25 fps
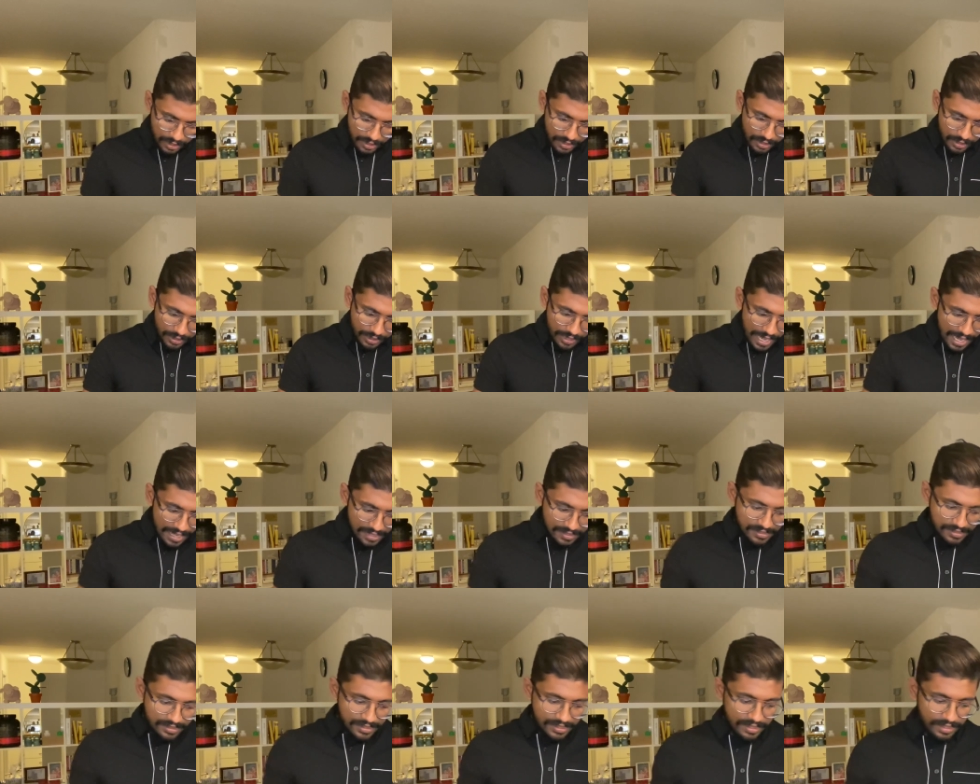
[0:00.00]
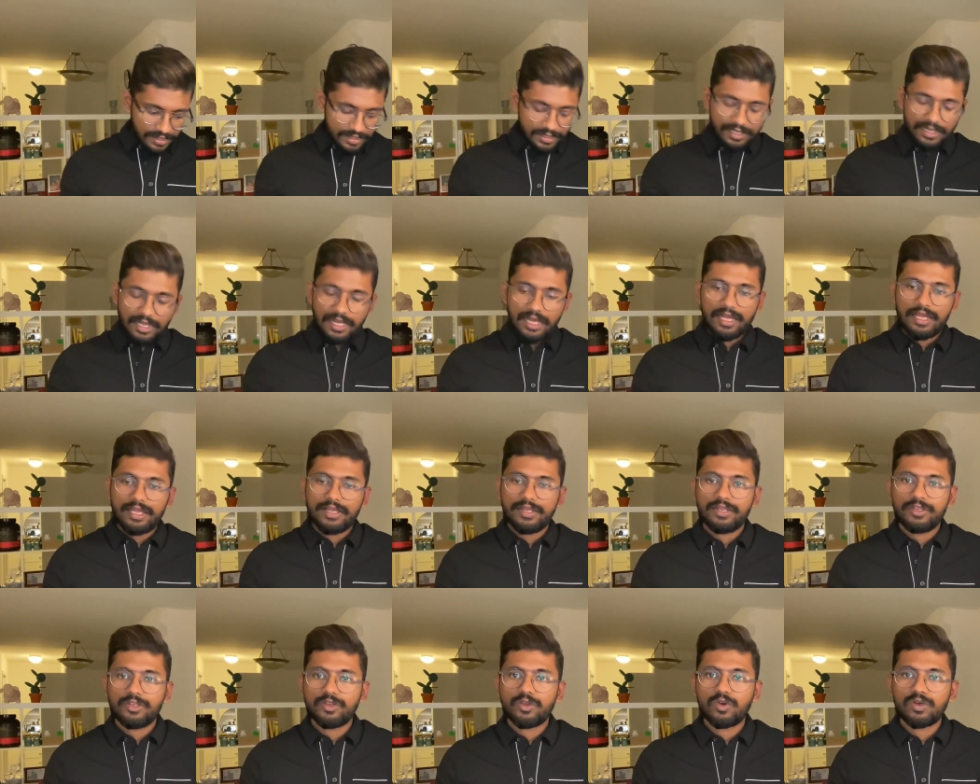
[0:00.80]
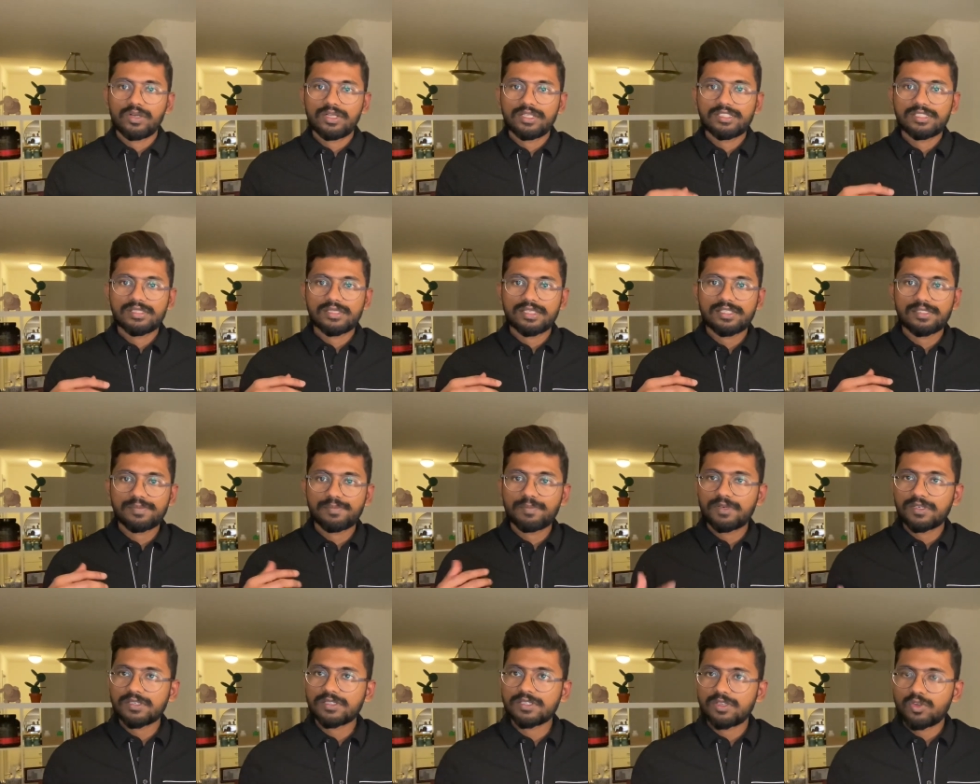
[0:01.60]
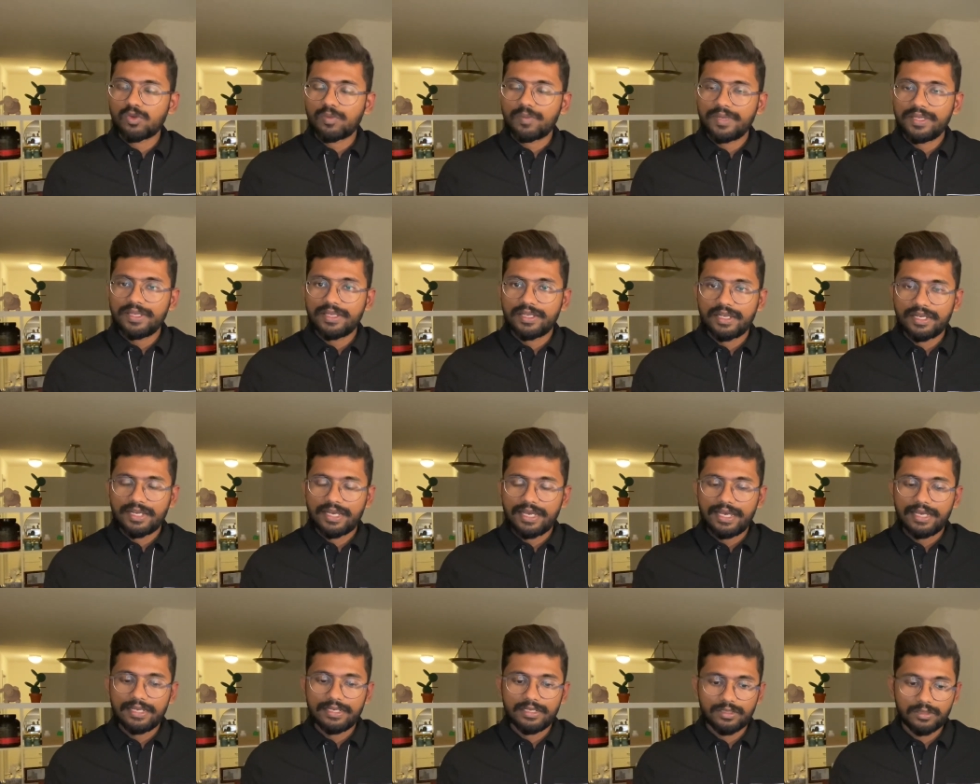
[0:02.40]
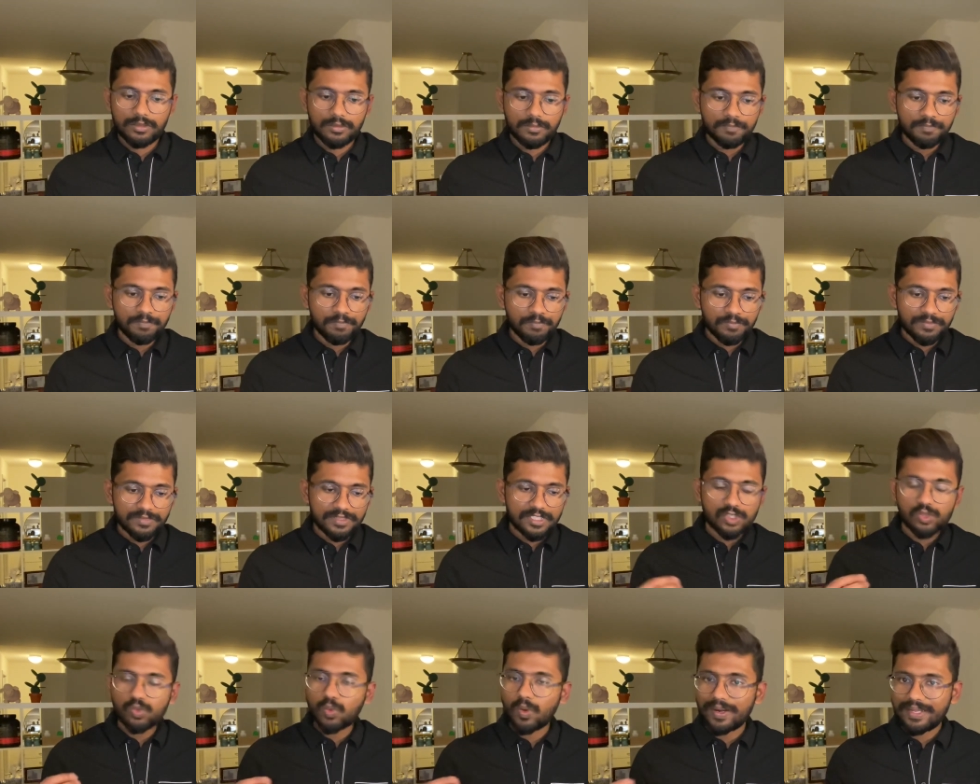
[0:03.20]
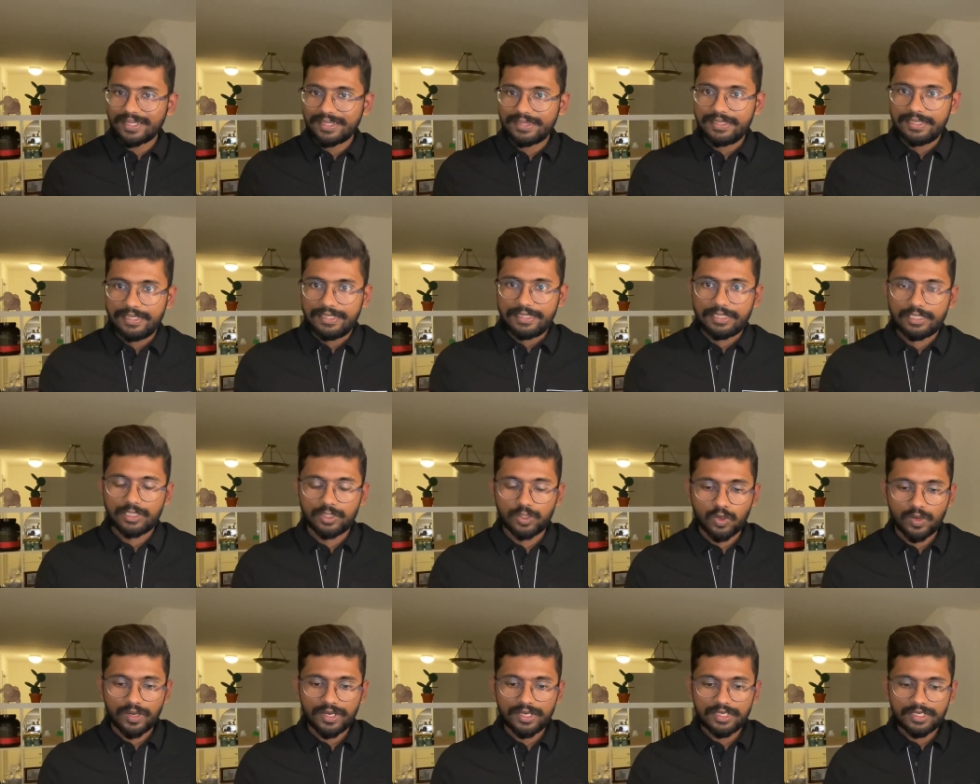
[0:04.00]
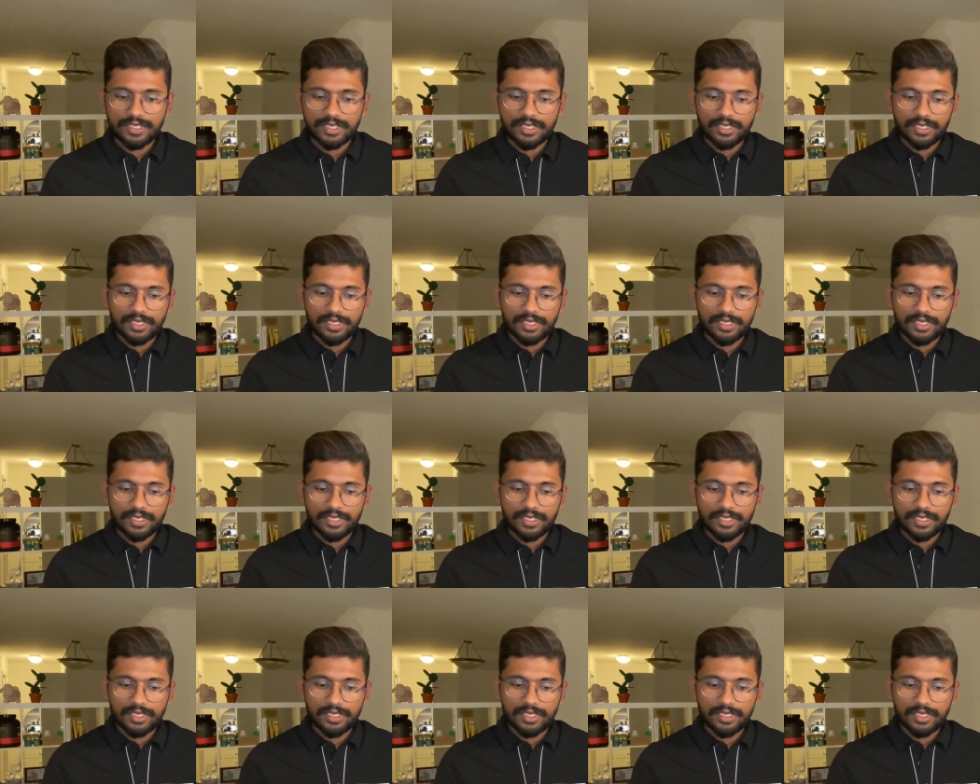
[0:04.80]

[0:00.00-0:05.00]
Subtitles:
last thing, and you know, it's personal opinion again, this is what I think, you know, it